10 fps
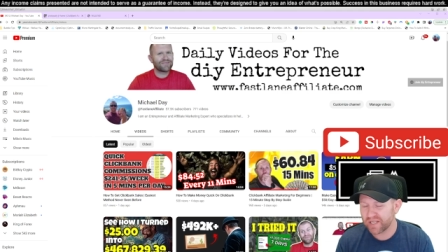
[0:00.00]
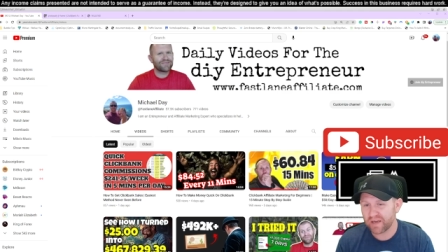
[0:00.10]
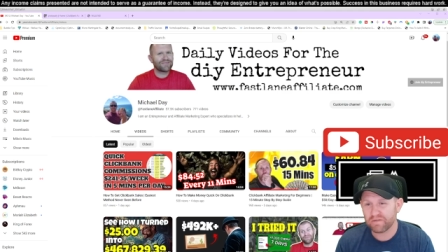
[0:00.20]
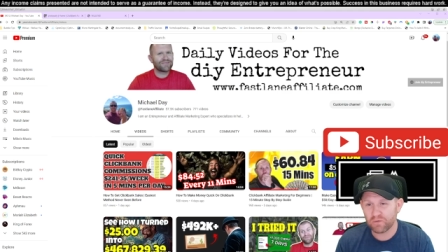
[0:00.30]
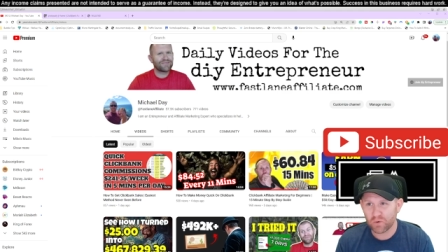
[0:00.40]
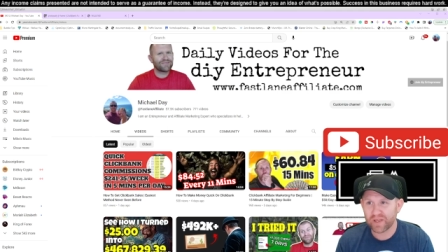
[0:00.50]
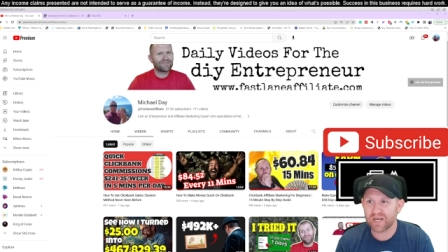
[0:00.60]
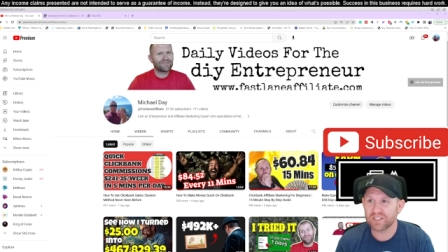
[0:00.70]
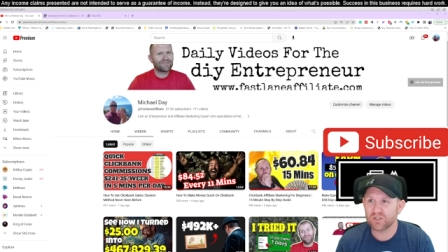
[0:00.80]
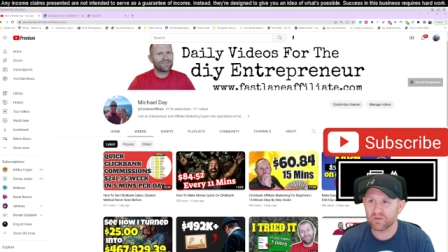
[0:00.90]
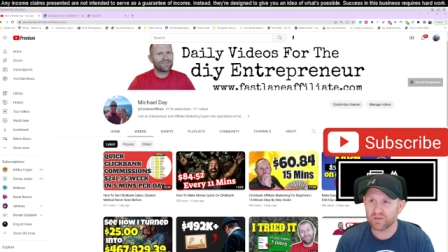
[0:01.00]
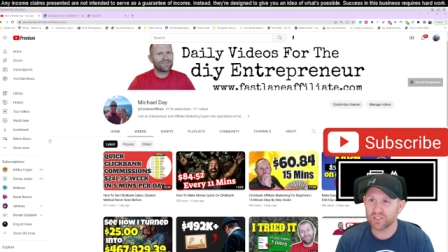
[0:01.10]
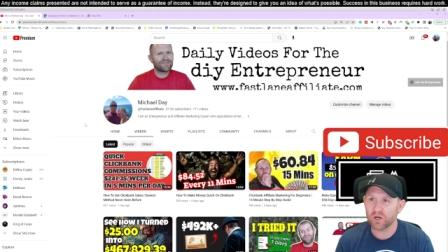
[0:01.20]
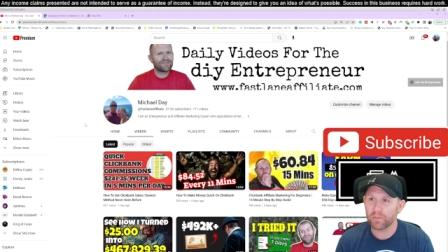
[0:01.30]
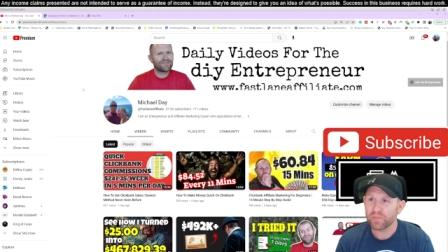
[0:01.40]
day for that service.
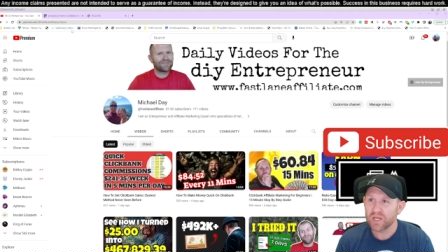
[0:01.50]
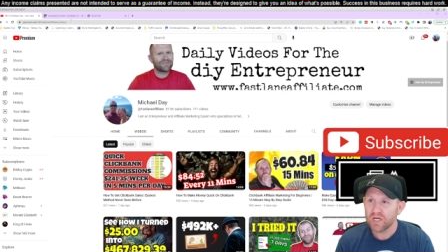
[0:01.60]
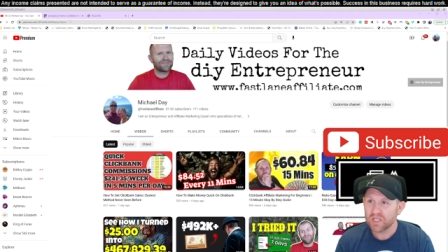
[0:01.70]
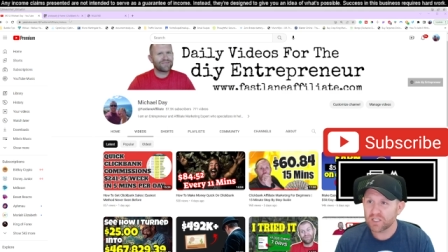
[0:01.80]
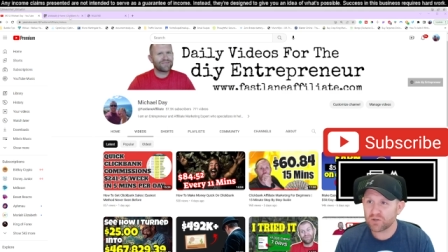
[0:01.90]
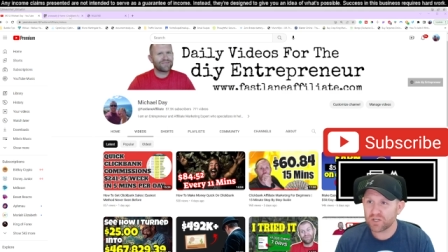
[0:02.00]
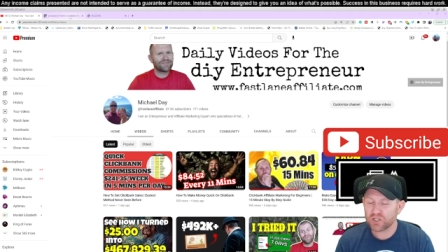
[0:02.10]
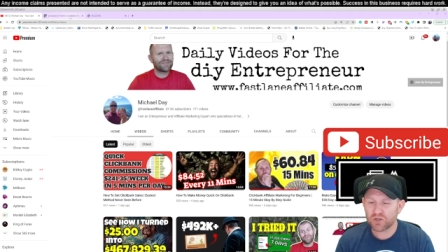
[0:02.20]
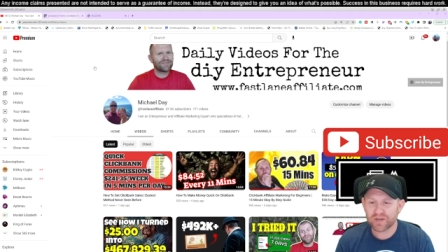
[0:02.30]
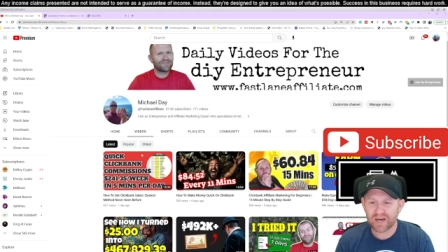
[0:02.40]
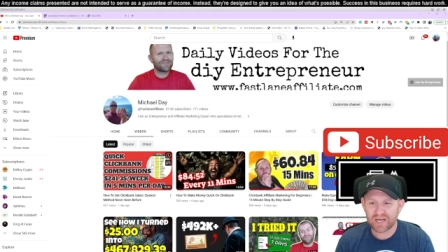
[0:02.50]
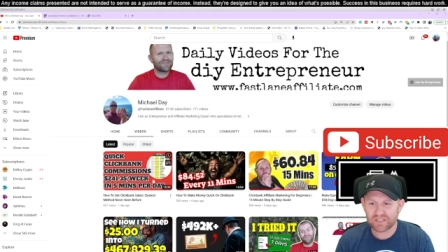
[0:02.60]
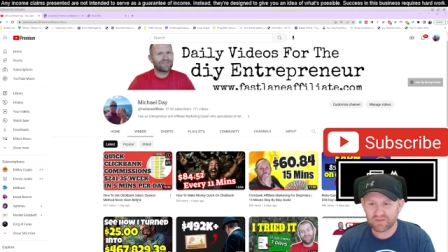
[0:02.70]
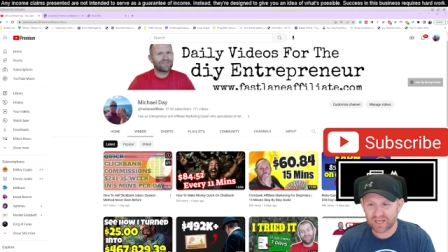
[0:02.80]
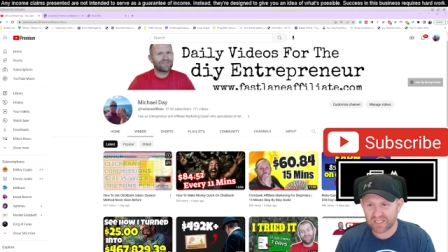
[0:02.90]
So let's go ahead and show you
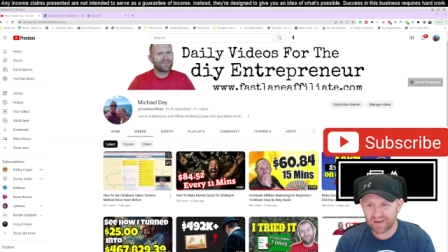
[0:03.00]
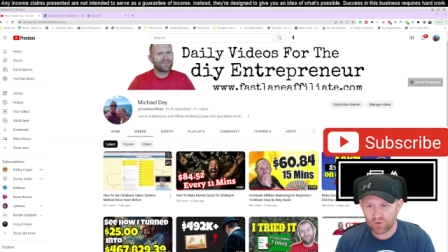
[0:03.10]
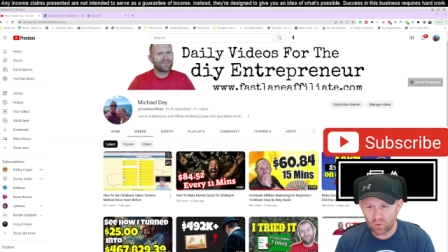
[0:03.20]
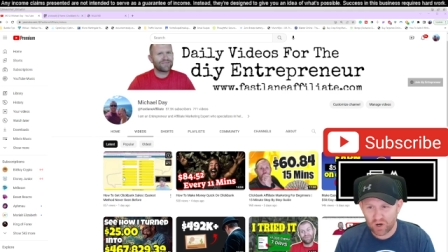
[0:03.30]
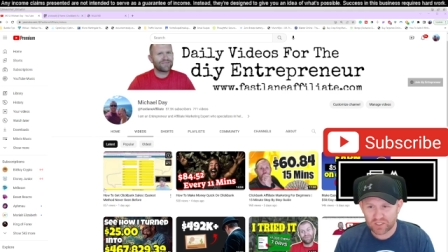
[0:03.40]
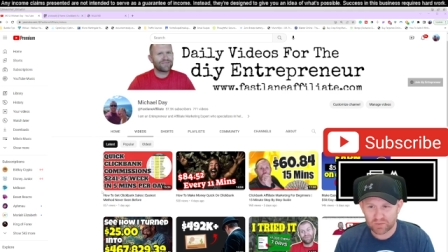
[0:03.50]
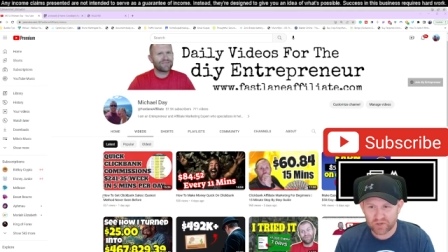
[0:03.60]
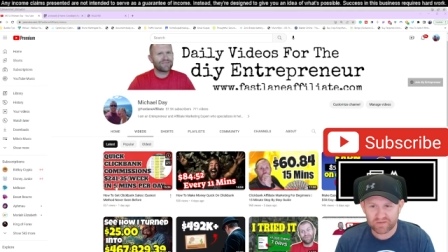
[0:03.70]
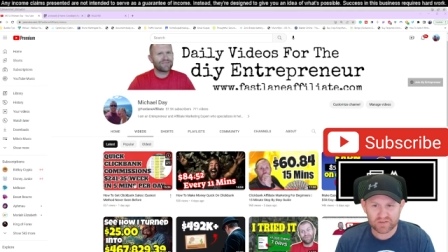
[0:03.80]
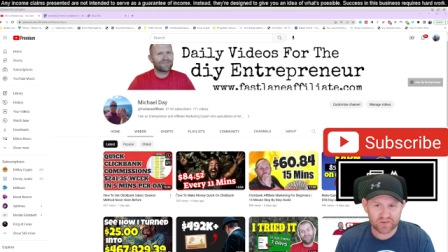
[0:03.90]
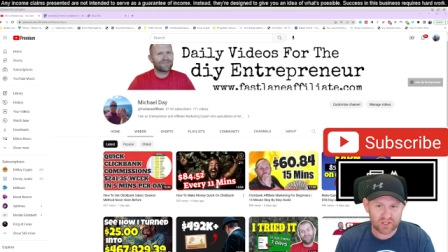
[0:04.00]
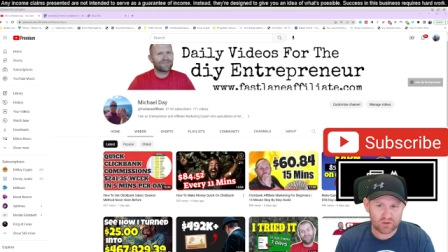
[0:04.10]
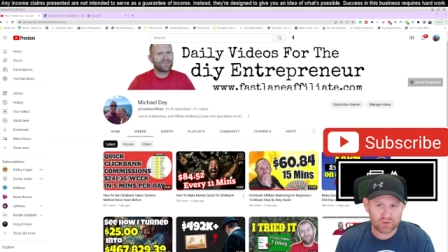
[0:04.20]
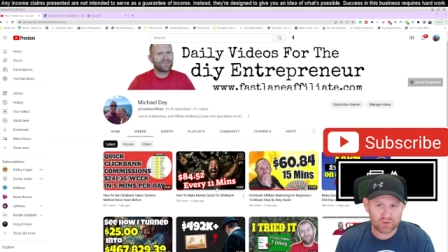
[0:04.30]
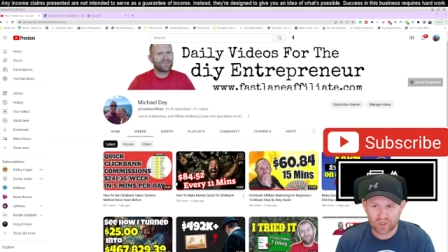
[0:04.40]
guys. If you guys haven't watched the previous
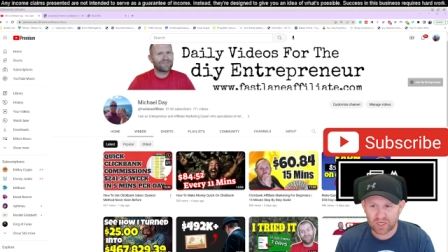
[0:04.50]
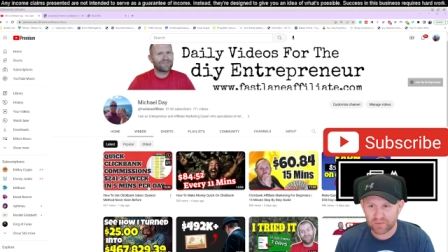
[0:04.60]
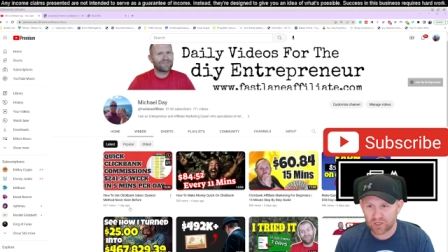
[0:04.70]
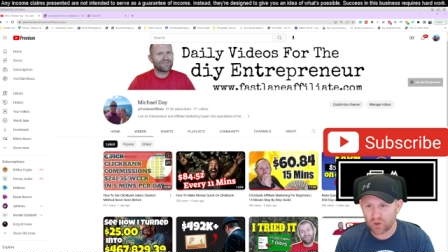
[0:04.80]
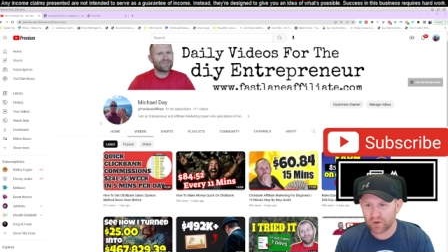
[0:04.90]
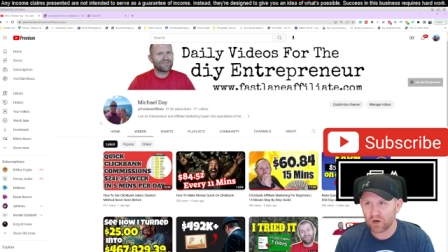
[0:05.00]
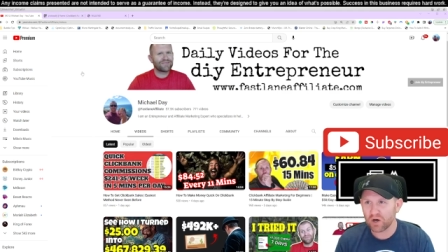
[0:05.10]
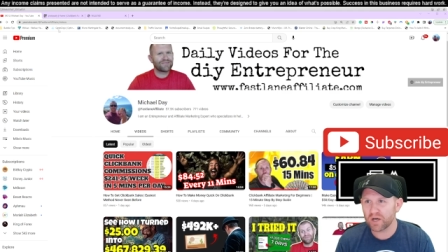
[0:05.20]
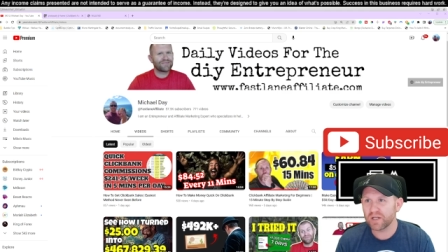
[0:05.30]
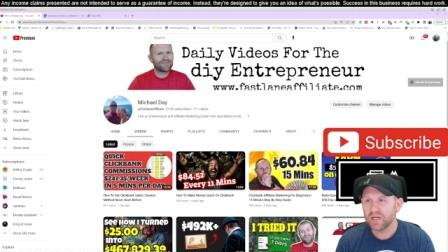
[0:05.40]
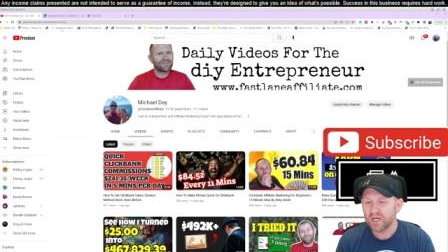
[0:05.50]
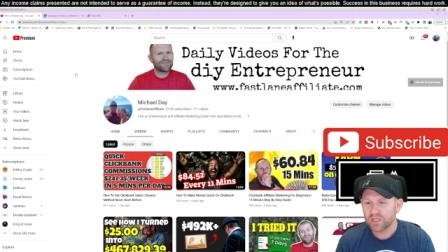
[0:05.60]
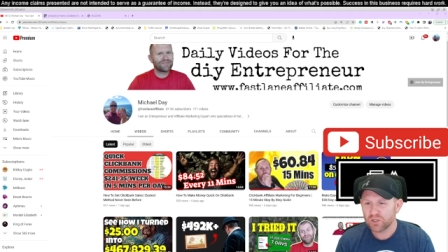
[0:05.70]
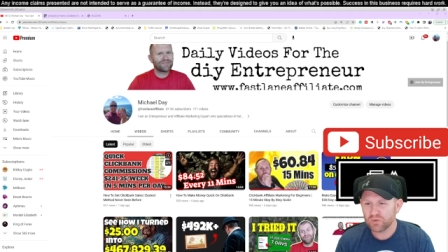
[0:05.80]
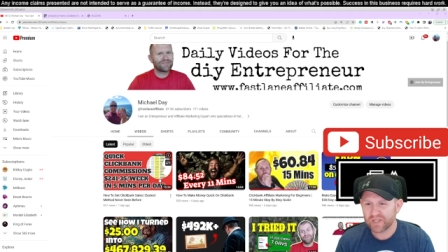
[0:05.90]
videos, we're going to be going on
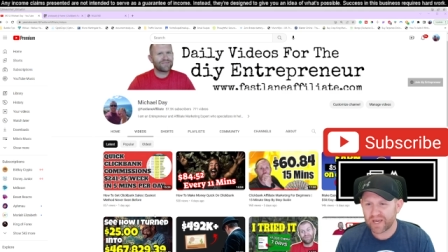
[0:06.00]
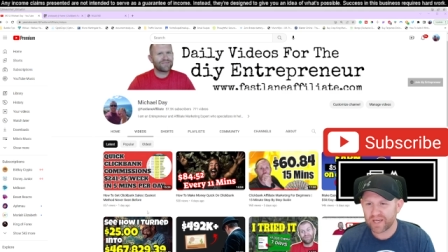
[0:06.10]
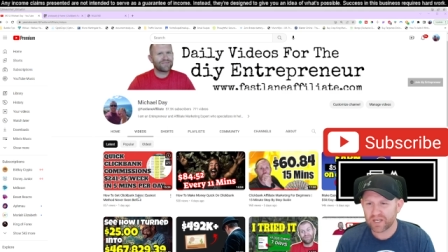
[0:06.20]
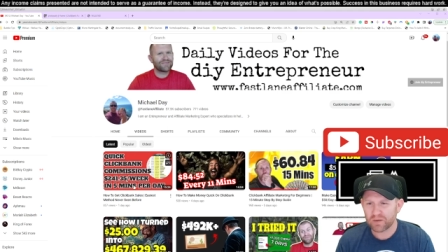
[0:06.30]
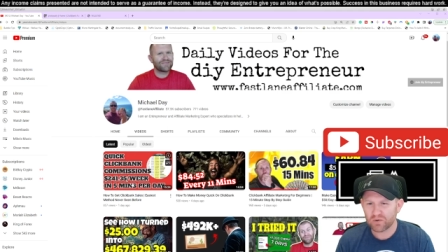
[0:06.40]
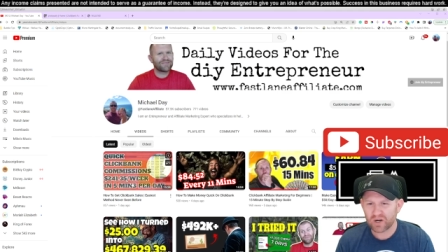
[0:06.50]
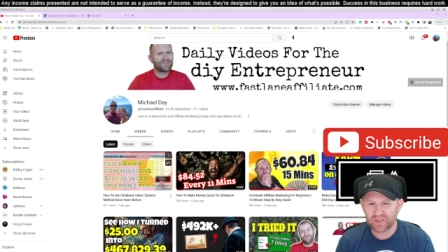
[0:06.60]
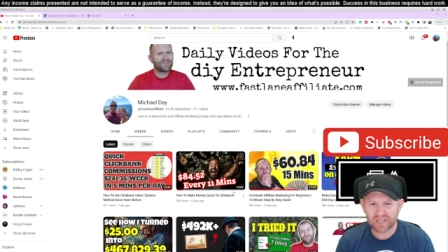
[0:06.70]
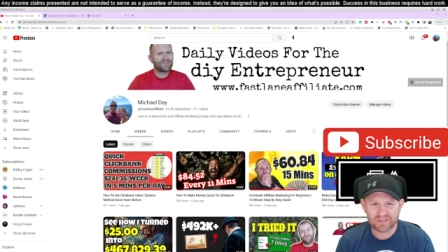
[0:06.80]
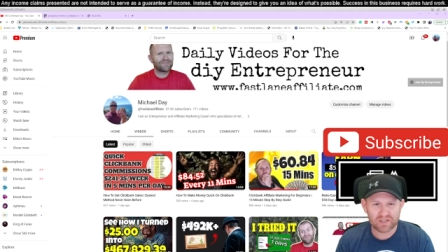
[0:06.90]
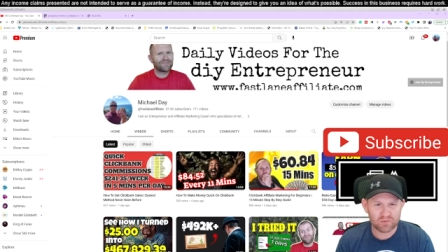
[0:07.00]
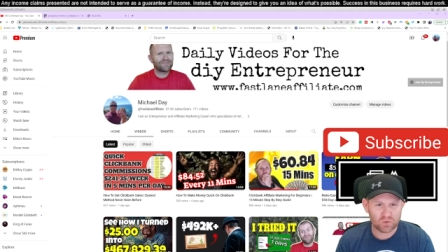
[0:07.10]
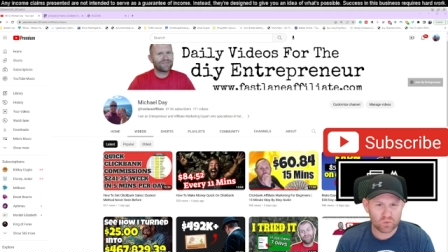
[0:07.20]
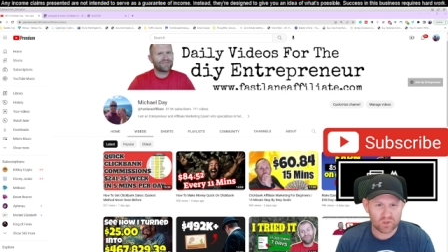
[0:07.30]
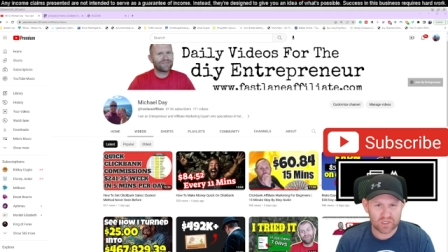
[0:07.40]
to day number, I think it's
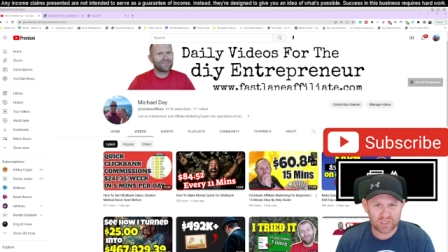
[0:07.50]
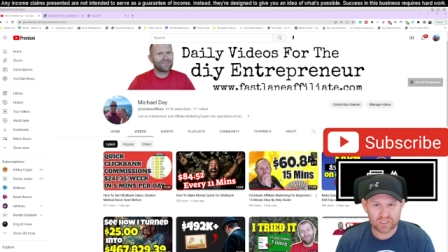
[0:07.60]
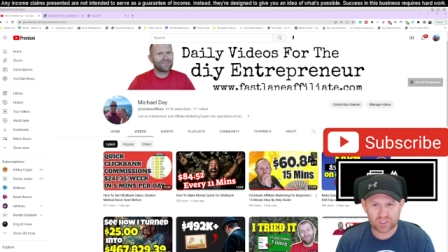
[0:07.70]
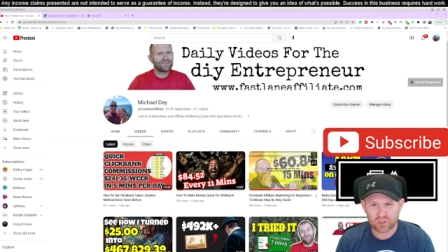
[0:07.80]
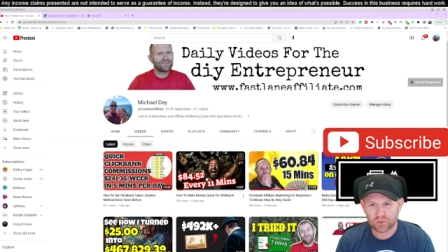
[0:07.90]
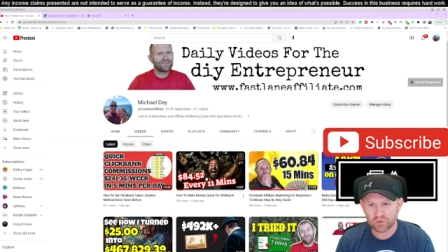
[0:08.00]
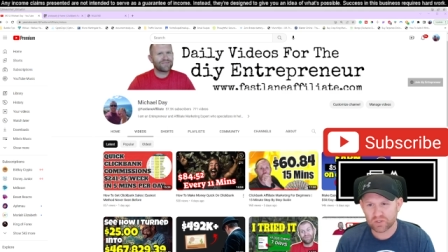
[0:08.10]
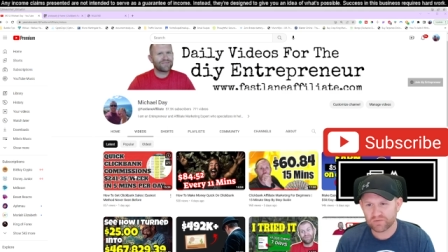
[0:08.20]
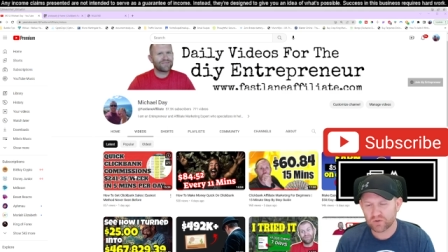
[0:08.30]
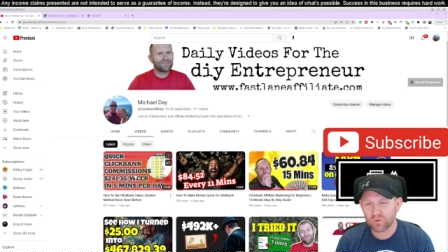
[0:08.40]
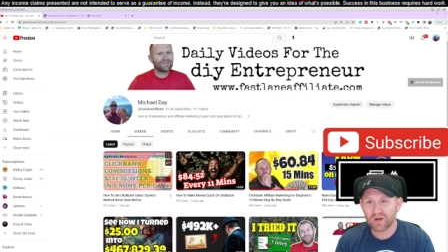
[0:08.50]
number one, two, three, four.